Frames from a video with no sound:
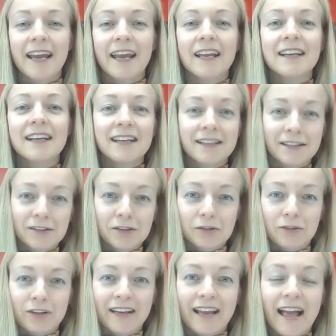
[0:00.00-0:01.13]
in
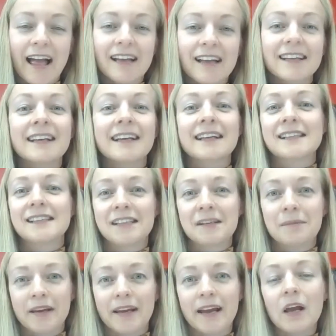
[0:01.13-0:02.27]
industry and in
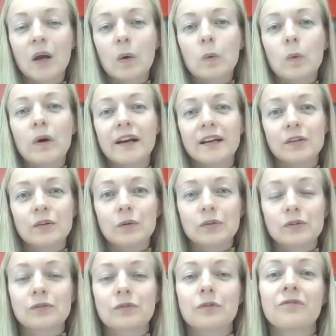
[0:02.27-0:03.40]
academia were
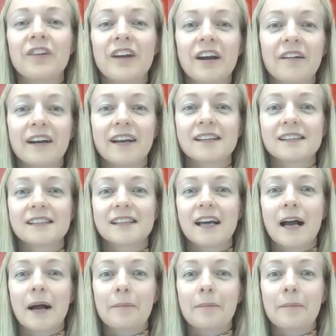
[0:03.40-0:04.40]
endorsed through various